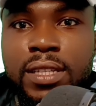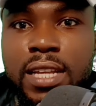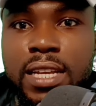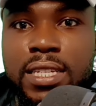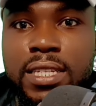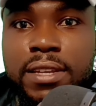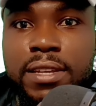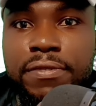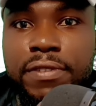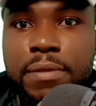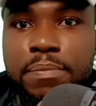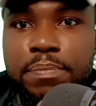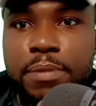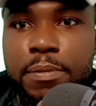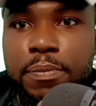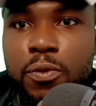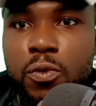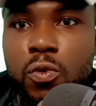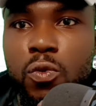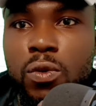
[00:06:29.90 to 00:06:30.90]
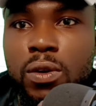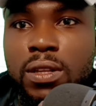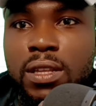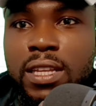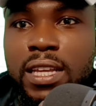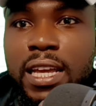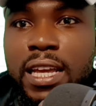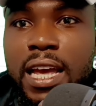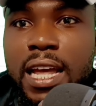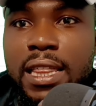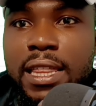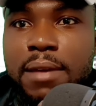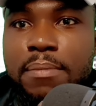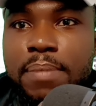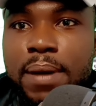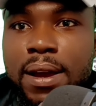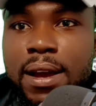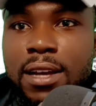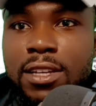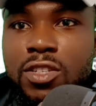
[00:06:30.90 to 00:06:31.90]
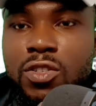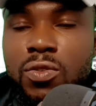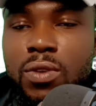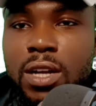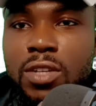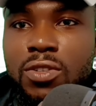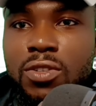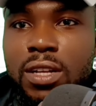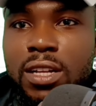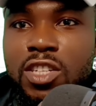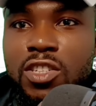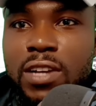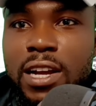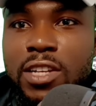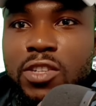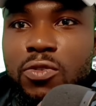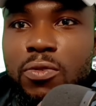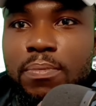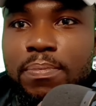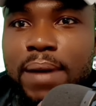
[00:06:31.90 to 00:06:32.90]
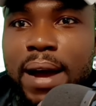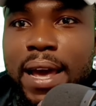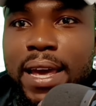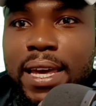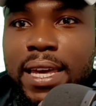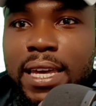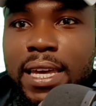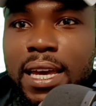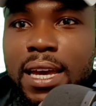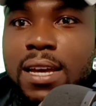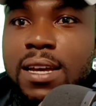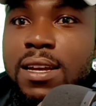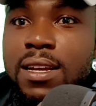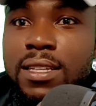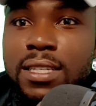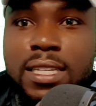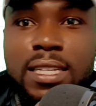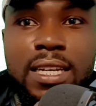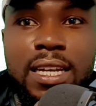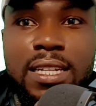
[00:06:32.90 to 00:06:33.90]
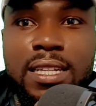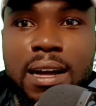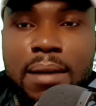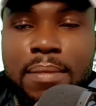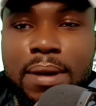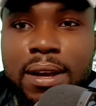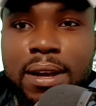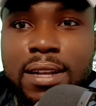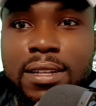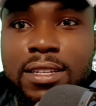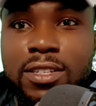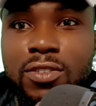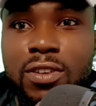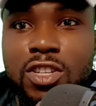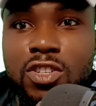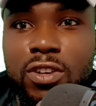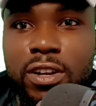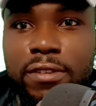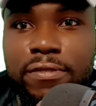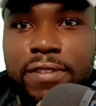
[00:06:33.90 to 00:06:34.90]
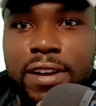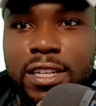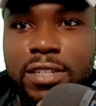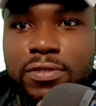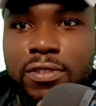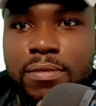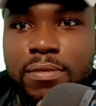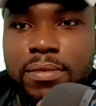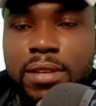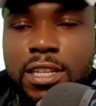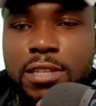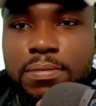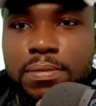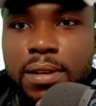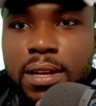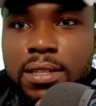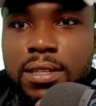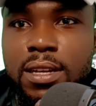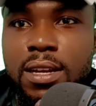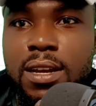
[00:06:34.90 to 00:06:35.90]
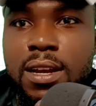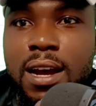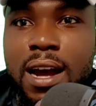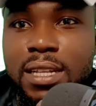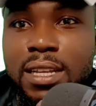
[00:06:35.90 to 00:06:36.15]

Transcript: Deceiving people, the early buyers who actually try to buy here, thinking the market is going to reverse from this place.